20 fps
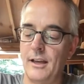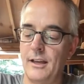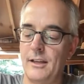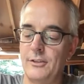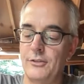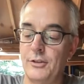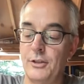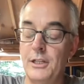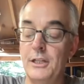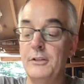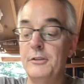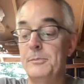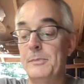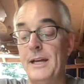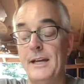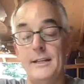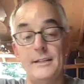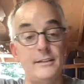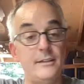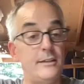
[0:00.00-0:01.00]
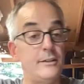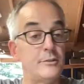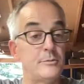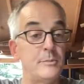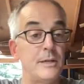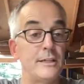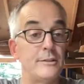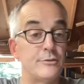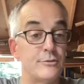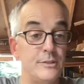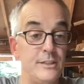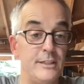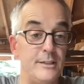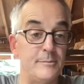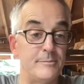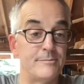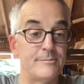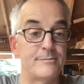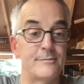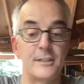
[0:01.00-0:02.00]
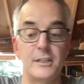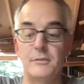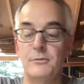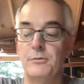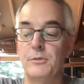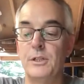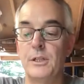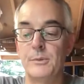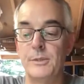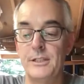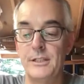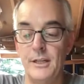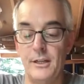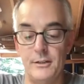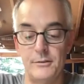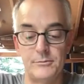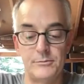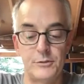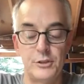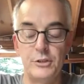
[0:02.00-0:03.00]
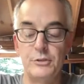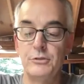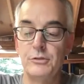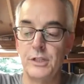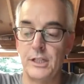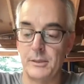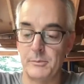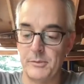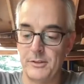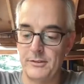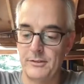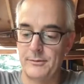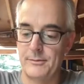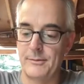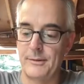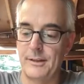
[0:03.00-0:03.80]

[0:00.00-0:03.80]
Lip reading: So here's my dream of where we go. 2 dreams.